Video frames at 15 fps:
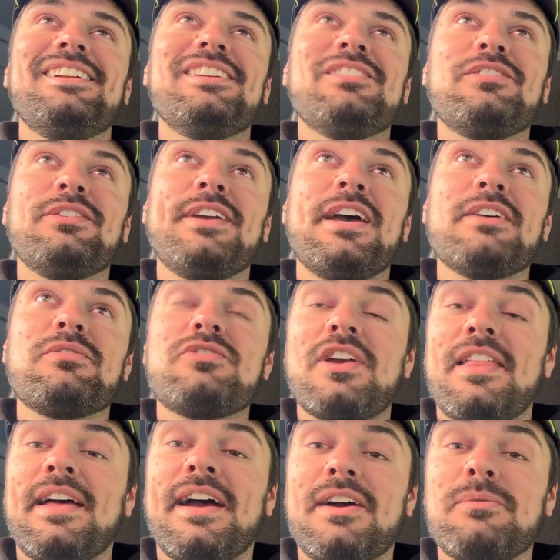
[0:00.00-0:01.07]
So yeah, check
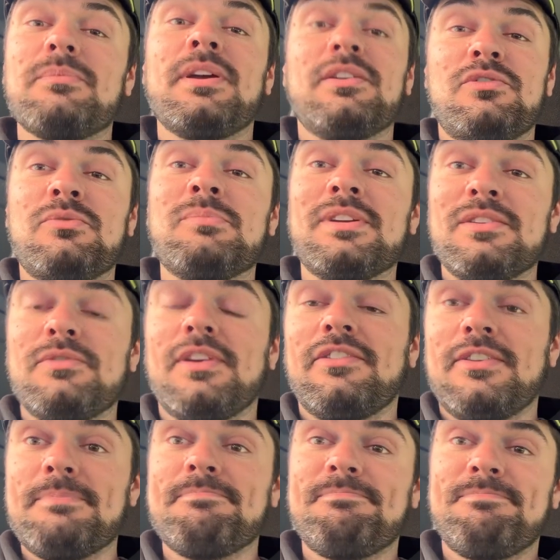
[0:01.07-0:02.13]
that out. It should be interesting.